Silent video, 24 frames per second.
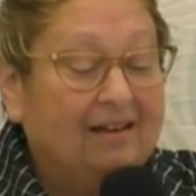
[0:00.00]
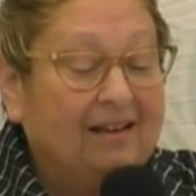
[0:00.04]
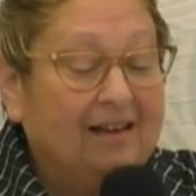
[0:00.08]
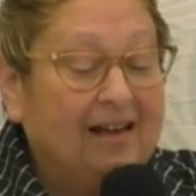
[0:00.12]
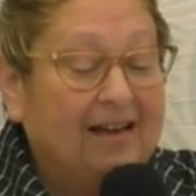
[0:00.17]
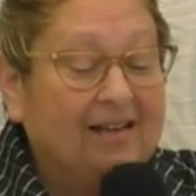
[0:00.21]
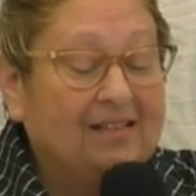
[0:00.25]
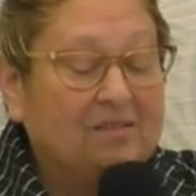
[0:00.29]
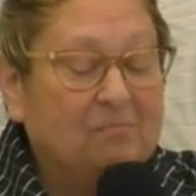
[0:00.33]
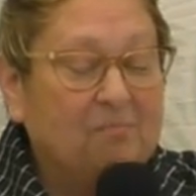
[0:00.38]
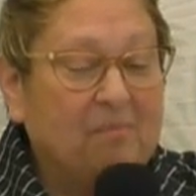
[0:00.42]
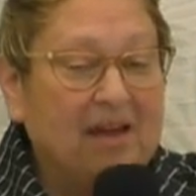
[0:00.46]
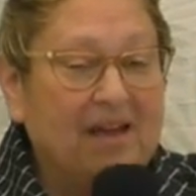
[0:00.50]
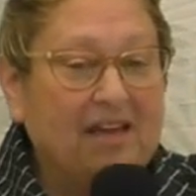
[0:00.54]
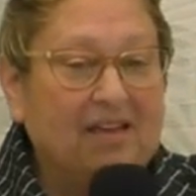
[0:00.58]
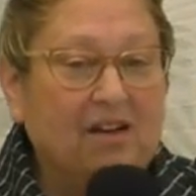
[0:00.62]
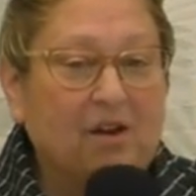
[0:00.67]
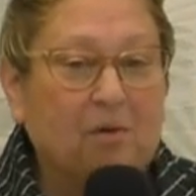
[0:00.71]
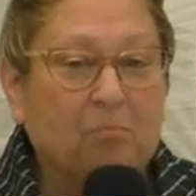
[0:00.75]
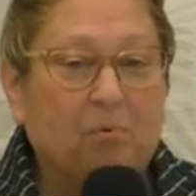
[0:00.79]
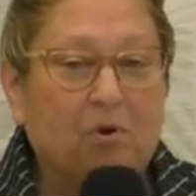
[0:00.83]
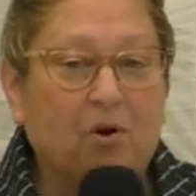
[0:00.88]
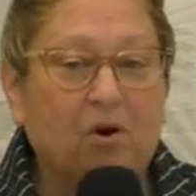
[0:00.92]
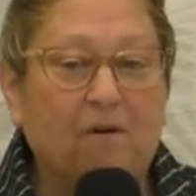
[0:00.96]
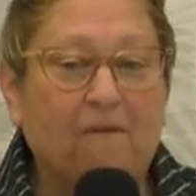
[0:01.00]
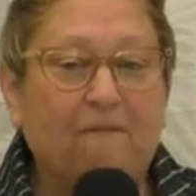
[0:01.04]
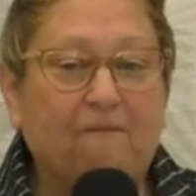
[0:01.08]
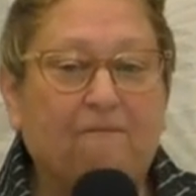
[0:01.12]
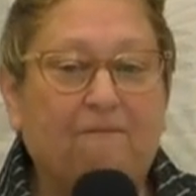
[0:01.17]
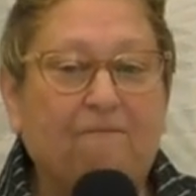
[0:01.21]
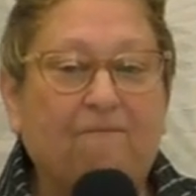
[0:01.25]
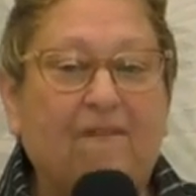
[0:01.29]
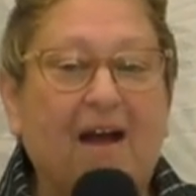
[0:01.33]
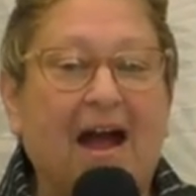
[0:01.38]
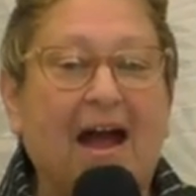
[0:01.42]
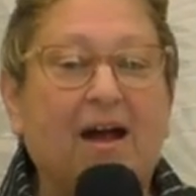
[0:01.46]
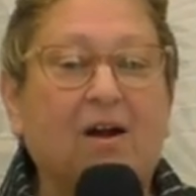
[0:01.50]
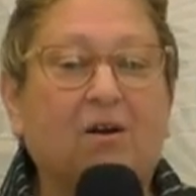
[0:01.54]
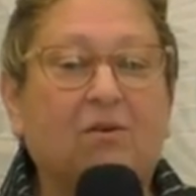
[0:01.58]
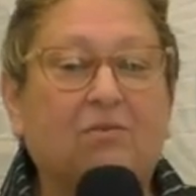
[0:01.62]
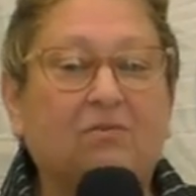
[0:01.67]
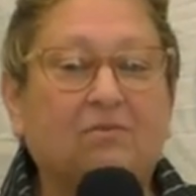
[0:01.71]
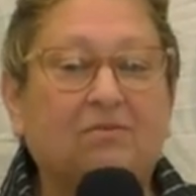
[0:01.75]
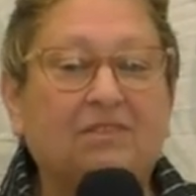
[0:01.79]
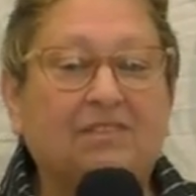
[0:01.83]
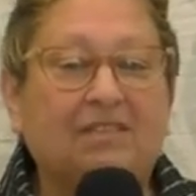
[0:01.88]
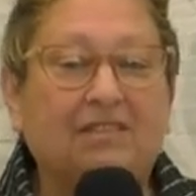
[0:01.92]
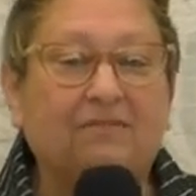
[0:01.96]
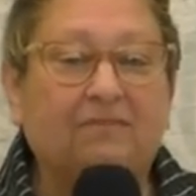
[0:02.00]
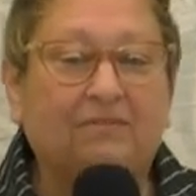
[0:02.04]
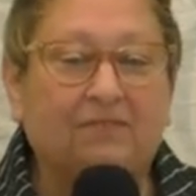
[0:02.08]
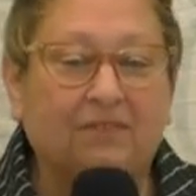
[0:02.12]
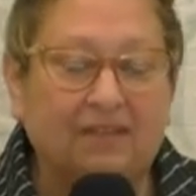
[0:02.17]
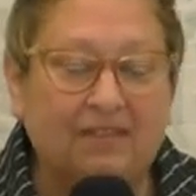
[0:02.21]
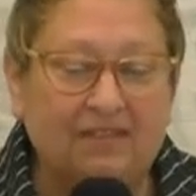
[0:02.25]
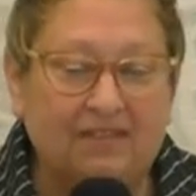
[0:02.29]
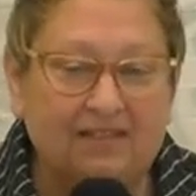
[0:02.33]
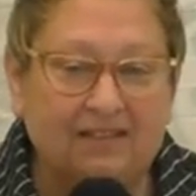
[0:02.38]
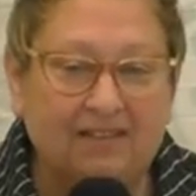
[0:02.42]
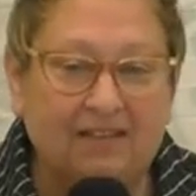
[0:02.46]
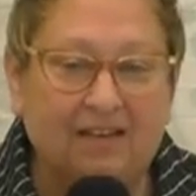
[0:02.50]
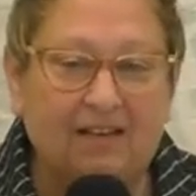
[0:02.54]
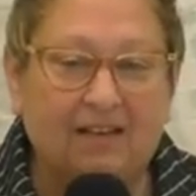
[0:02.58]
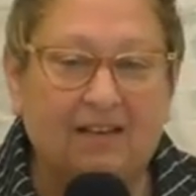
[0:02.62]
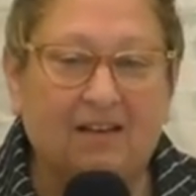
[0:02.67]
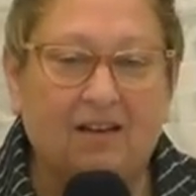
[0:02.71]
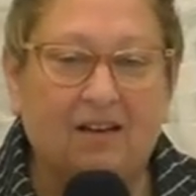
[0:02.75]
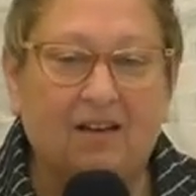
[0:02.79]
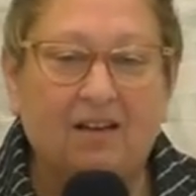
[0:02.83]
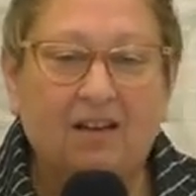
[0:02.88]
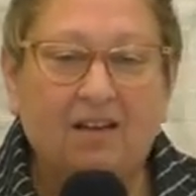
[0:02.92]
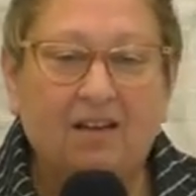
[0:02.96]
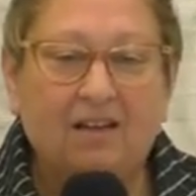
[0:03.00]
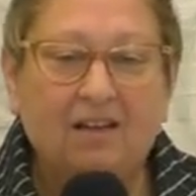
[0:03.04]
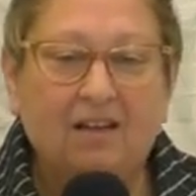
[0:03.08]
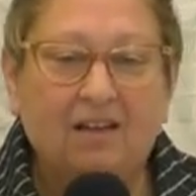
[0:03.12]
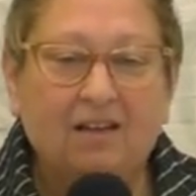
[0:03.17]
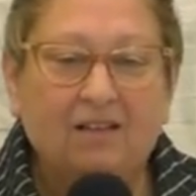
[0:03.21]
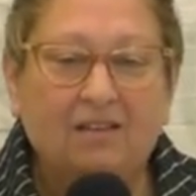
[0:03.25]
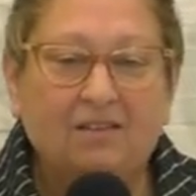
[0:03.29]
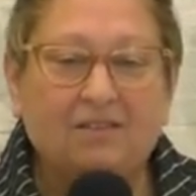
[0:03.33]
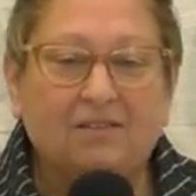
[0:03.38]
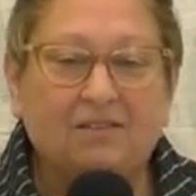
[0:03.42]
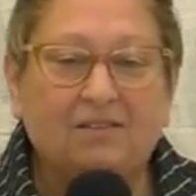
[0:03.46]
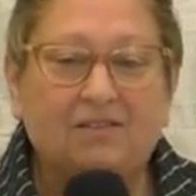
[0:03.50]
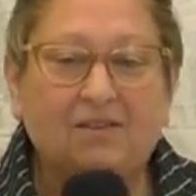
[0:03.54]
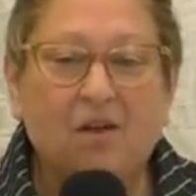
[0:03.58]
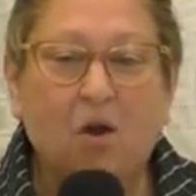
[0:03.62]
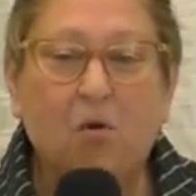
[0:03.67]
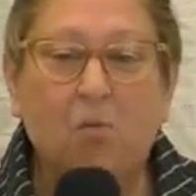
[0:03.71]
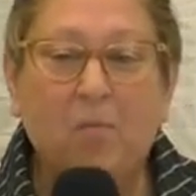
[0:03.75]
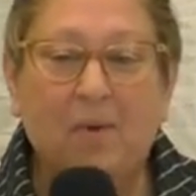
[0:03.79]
has made a profound difference in so